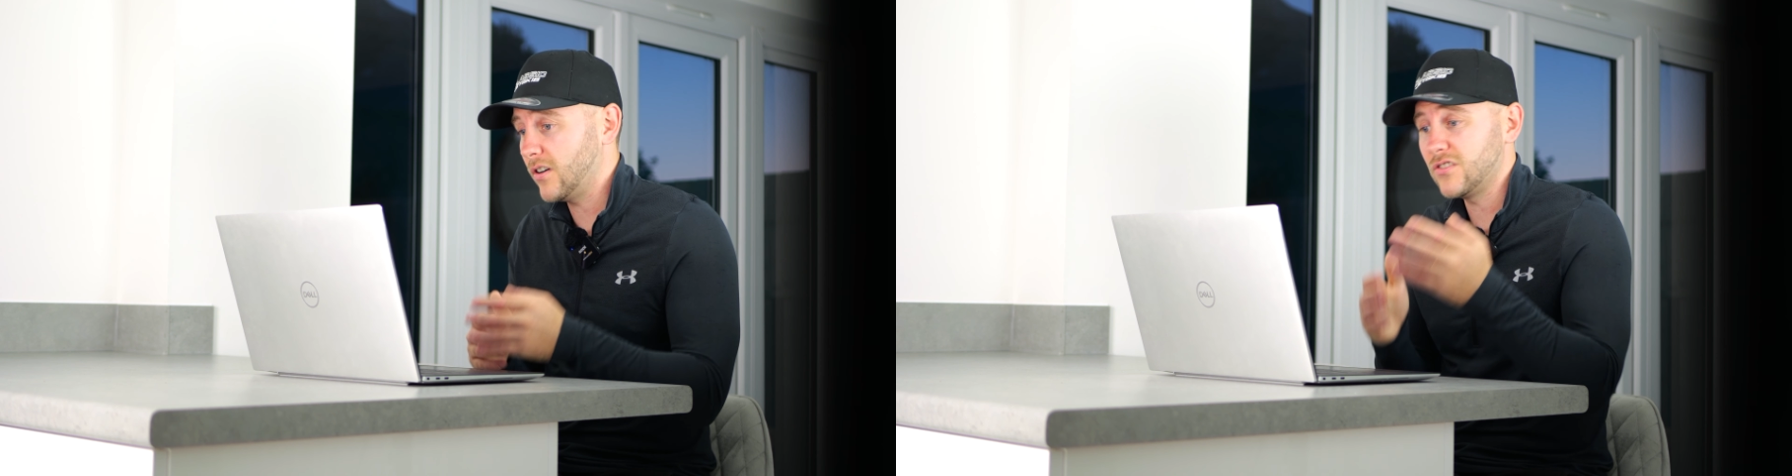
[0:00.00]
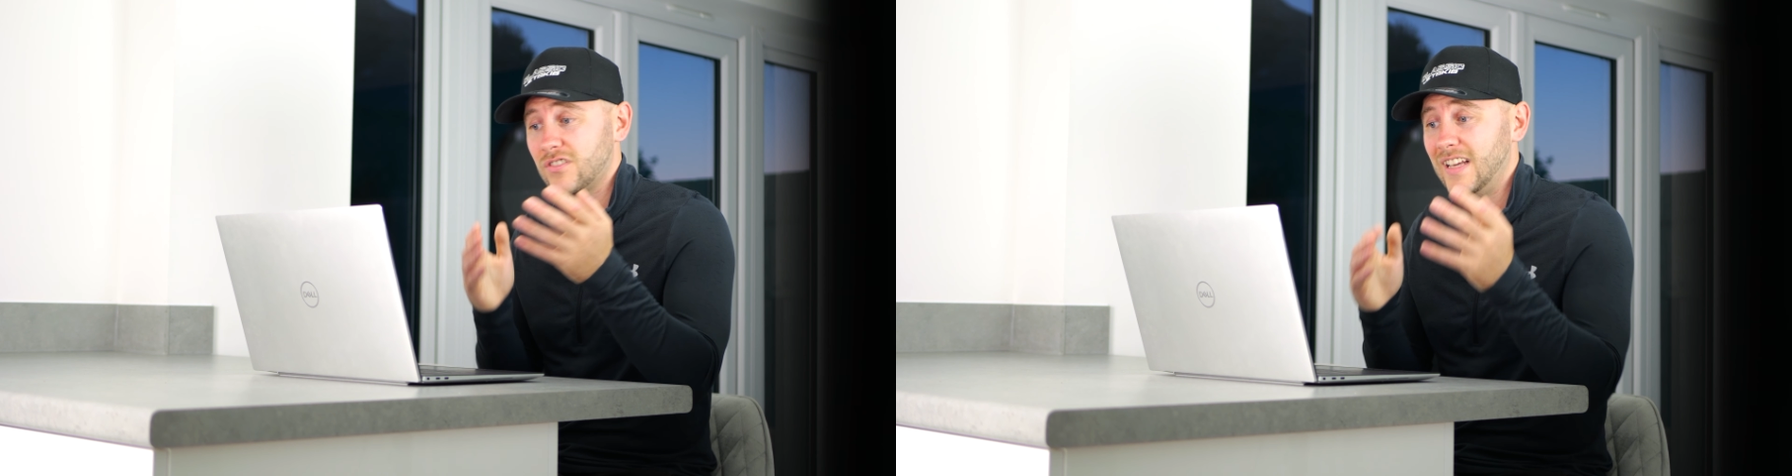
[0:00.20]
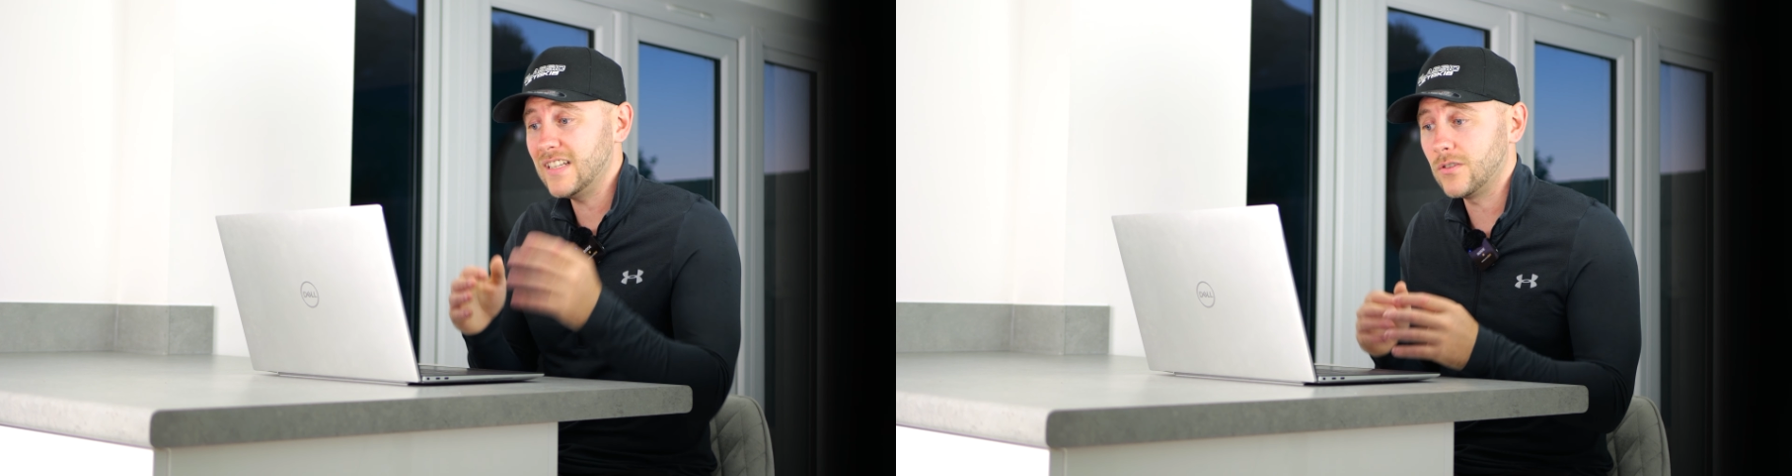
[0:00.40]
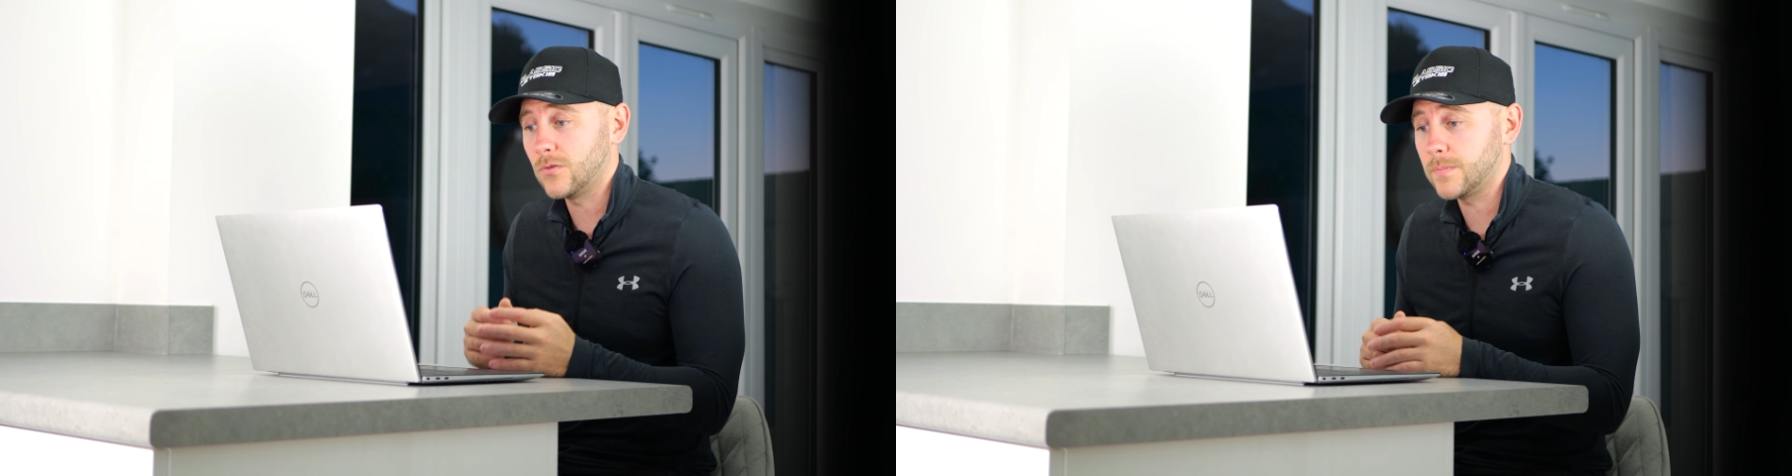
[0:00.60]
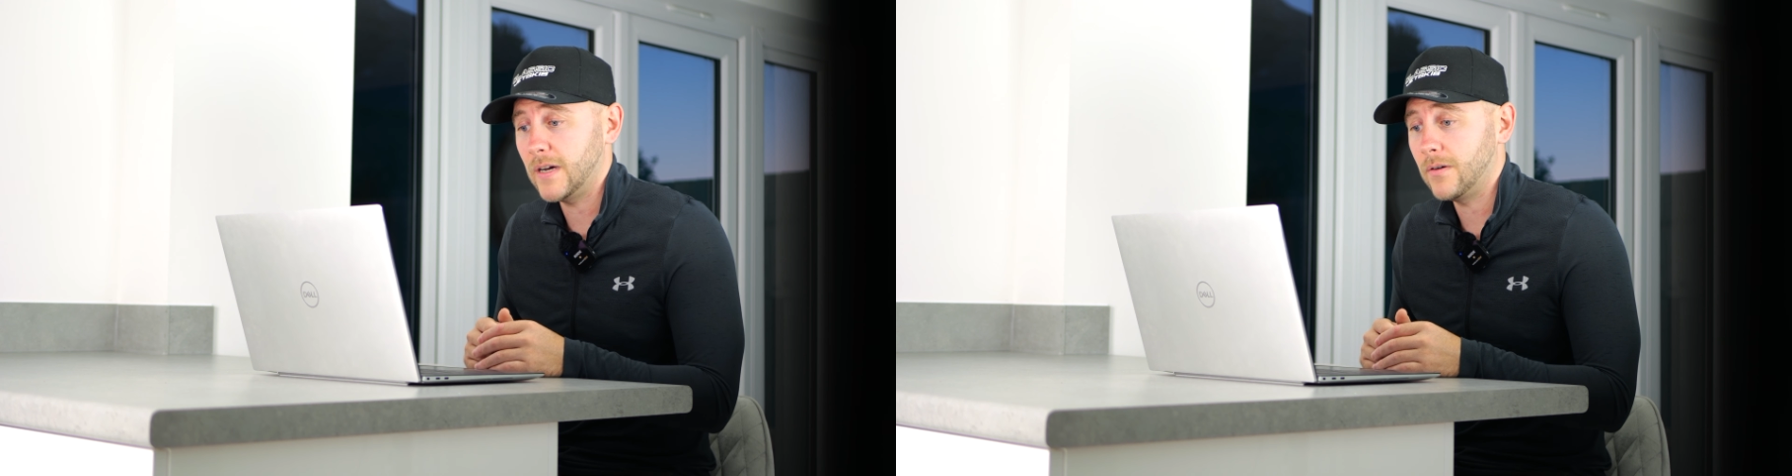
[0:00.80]
or 180
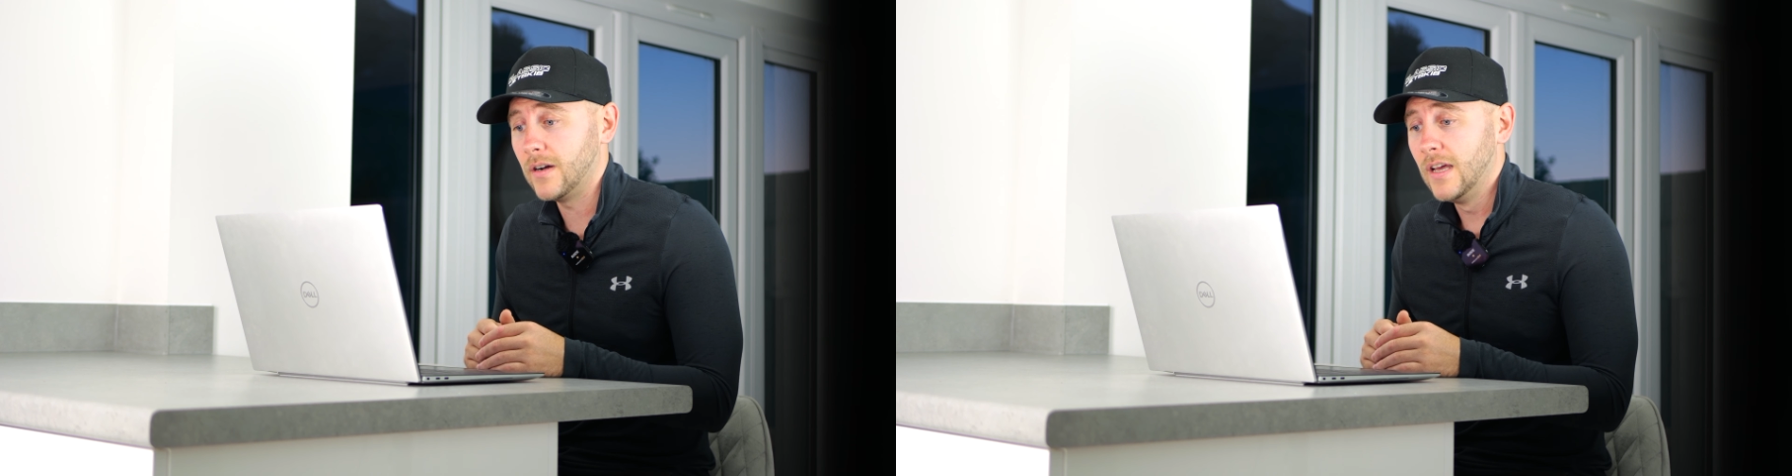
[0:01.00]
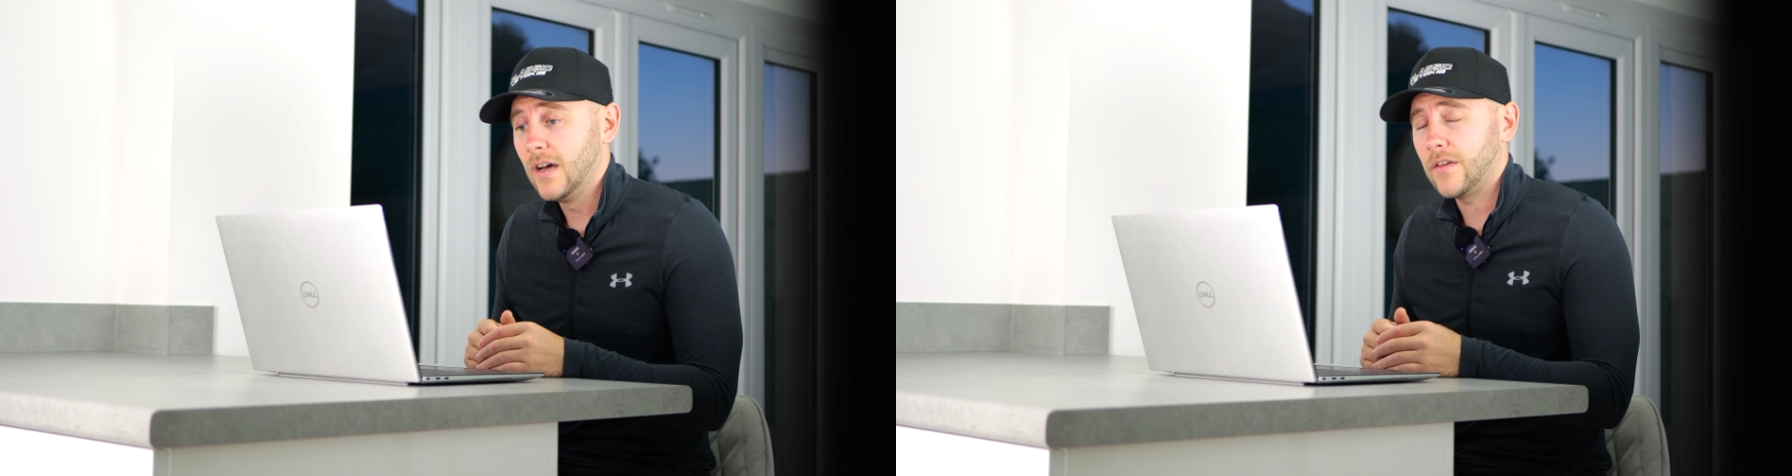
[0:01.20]
horsepower,